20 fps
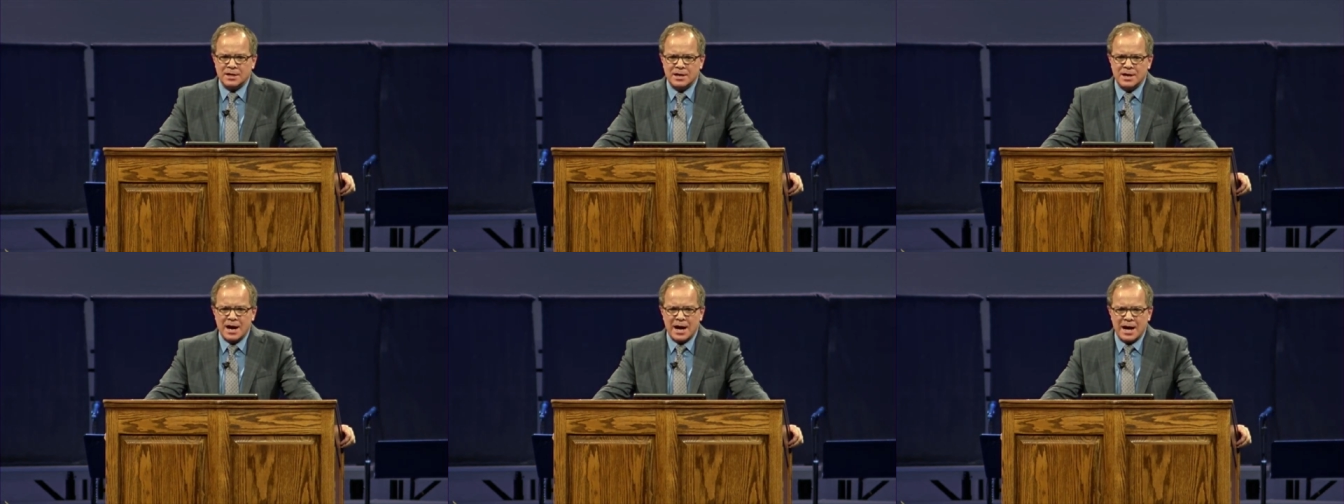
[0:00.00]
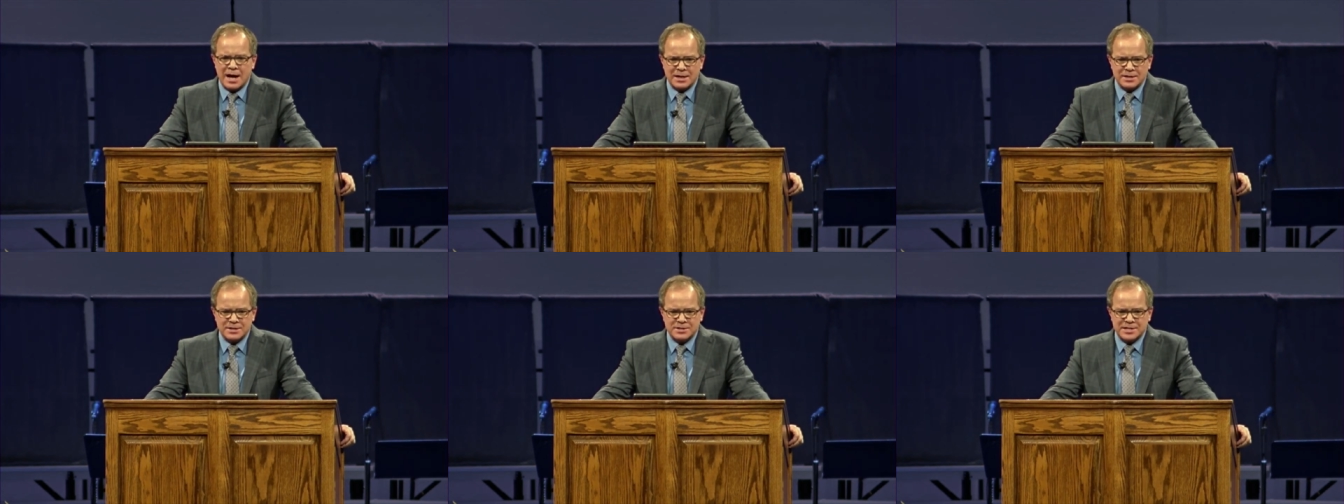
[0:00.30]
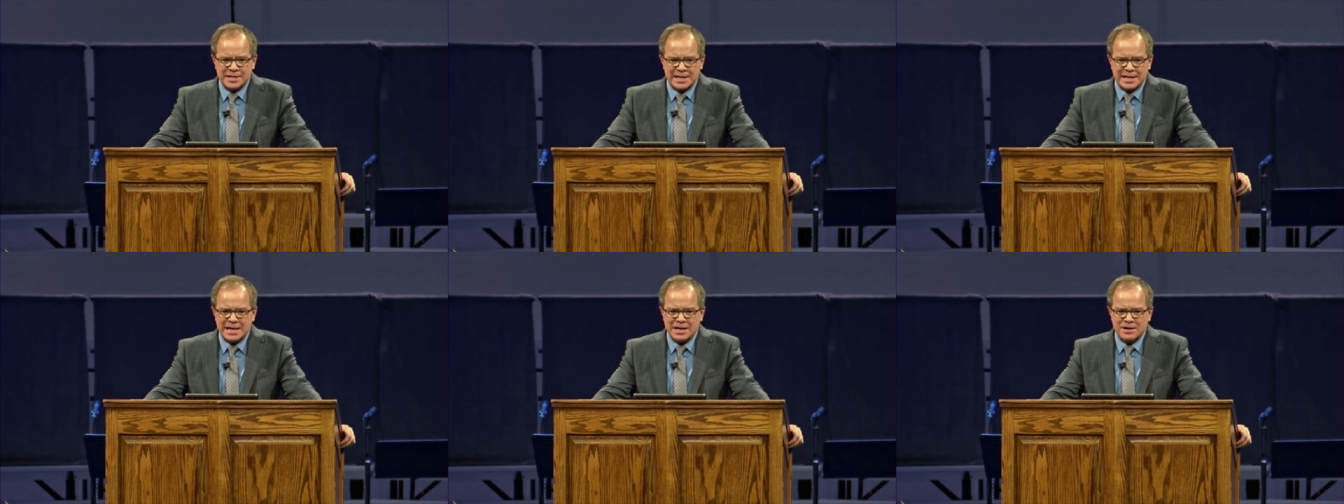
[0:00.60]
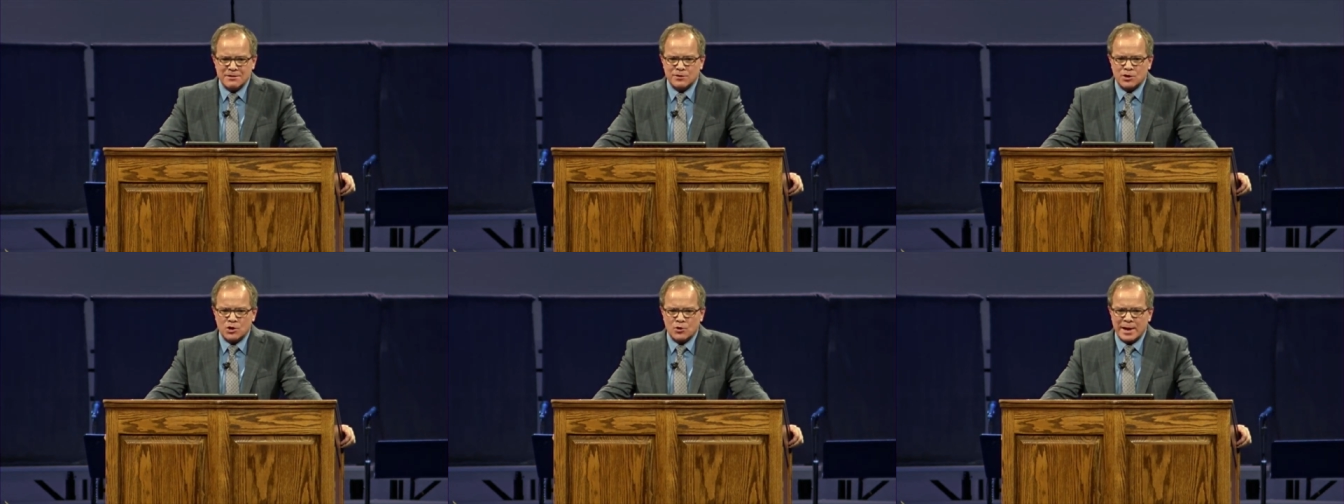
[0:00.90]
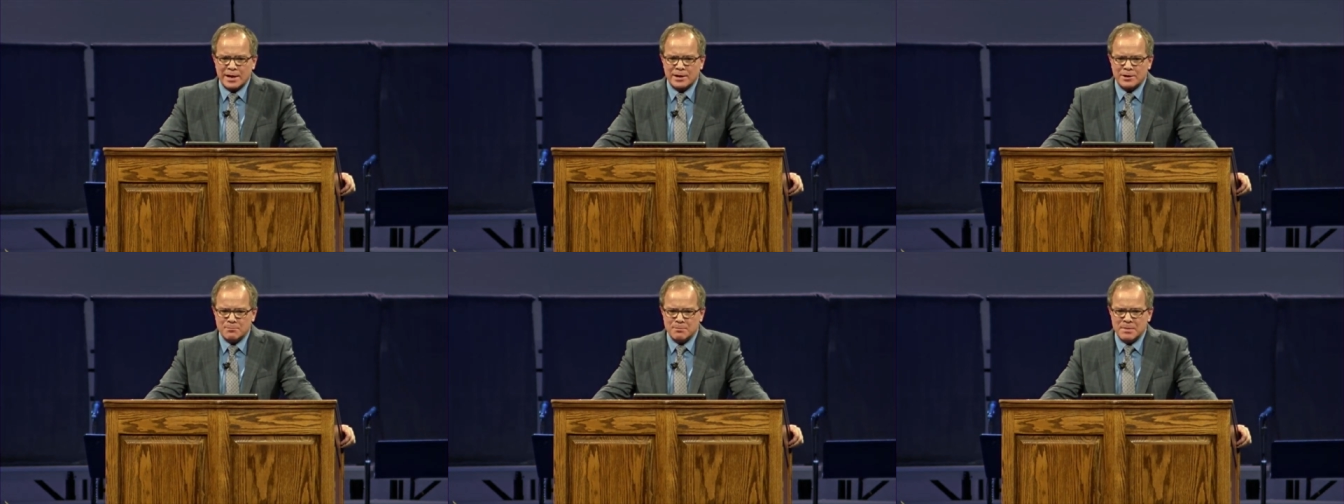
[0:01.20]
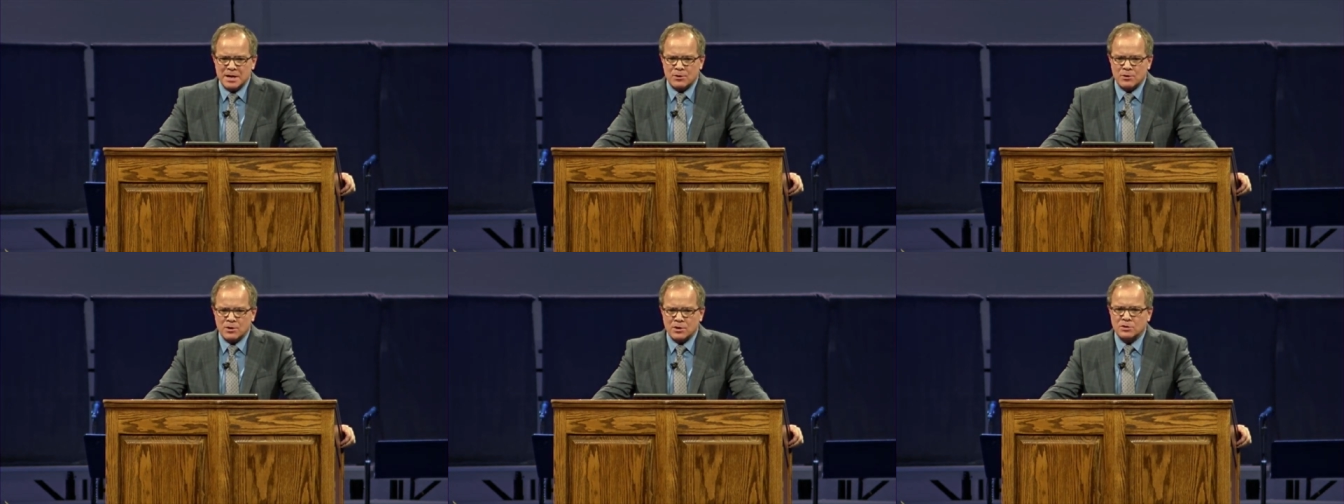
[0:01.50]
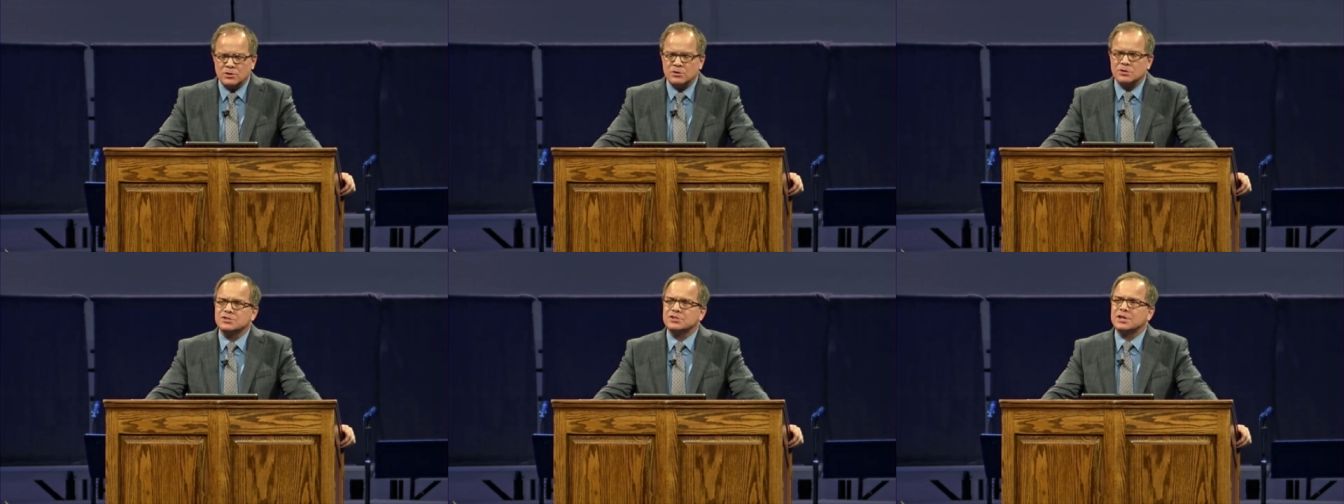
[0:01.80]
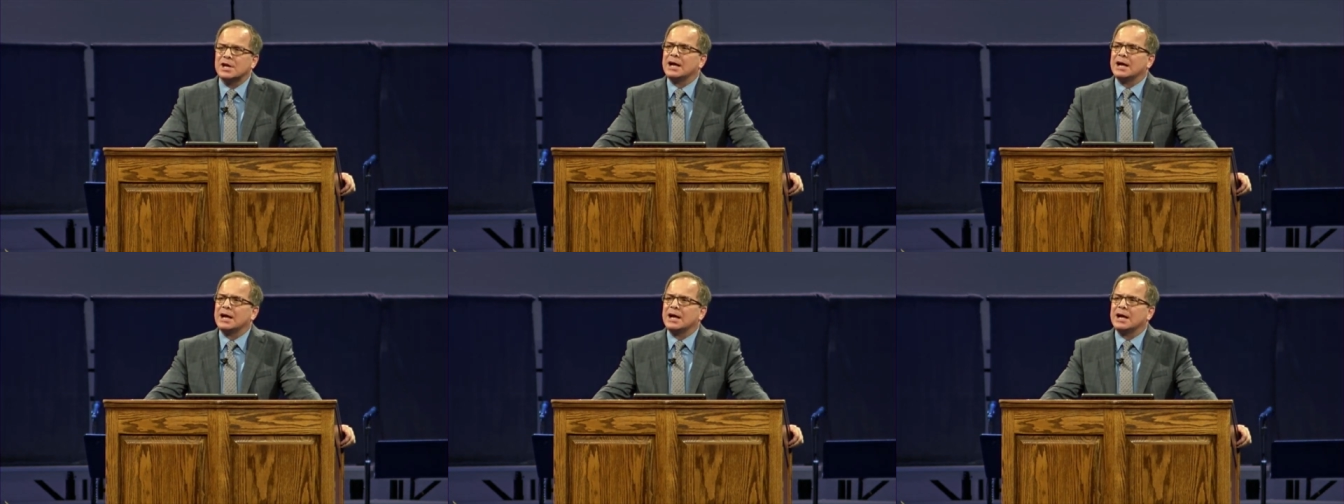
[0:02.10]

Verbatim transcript: God to give greater miracles.